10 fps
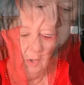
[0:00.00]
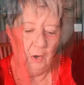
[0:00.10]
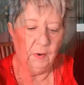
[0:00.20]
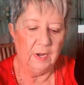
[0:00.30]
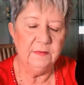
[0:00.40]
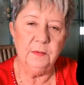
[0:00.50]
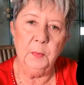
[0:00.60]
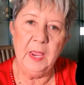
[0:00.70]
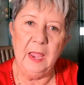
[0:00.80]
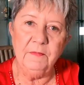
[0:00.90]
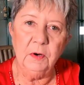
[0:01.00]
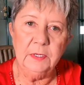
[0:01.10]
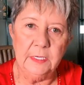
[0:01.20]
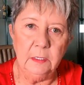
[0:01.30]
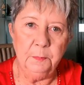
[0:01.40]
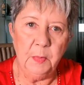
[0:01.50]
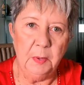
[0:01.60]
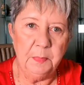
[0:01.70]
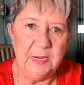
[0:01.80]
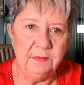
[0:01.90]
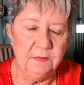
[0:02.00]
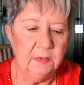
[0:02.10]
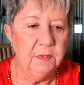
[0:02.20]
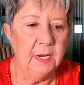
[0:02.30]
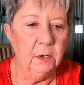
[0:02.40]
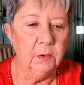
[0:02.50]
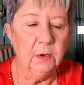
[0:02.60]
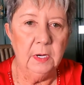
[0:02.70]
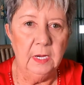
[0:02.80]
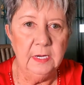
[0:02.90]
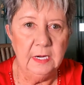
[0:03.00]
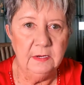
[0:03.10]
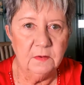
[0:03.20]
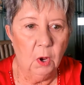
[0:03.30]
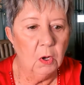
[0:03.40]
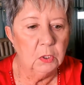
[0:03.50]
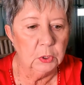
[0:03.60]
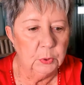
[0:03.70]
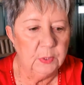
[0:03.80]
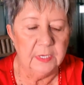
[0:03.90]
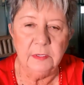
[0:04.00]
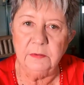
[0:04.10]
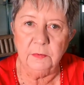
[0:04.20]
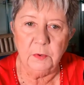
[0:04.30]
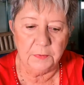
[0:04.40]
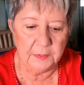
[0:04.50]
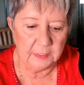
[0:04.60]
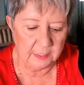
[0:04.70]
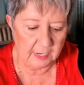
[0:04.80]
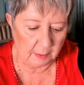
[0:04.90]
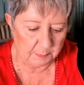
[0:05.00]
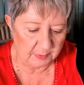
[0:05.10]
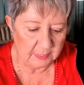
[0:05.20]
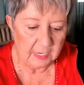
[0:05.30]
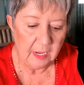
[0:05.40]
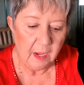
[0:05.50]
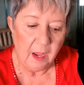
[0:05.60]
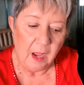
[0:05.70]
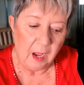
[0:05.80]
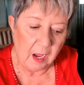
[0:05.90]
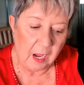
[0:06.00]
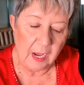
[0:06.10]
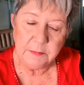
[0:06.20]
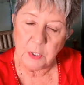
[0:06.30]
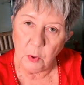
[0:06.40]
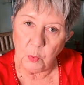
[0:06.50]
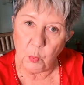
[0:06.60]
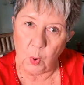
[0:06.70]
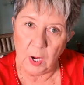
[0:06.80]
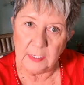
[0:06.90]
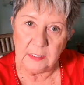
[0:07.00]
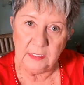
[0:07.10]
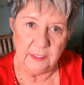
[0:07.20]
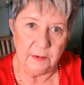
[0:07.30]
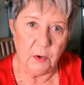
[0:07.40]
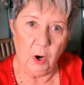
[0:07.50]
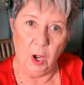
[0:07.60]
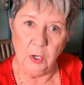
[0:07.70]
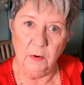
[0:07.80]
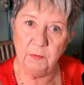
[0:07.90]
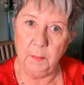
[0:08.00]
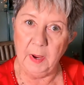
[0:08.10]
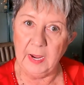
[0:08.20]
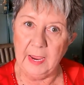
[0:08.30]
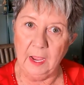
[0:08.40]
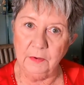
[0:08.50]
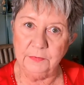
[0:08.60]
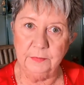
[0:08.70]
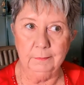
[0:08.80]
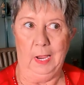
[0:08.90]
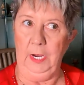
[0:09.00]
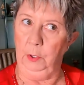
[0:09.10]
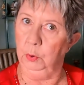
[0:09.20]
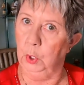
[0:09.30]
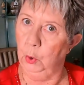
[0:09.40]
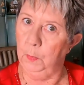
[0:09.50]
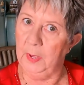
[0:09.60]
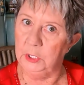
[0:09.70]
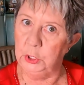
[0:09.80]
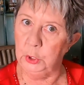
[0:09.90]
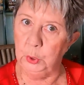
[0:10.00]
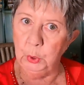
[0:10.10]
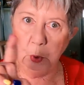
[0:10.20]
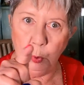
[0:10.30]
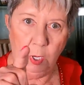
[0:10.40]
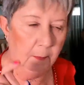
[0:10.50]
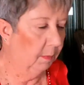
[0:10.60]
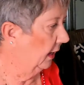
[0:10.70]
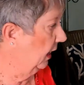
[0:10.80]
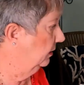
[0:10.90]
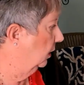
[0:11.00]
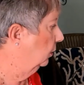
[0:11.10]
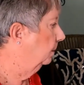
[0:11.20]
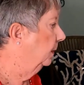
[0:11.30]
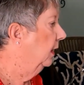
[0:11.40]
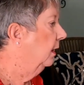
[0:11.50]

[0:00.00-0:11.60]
All right, so we have our little piece in there, and he's all glued in so nothing can happen. I don't want glitter all over my house. I don't know about you, but I don't.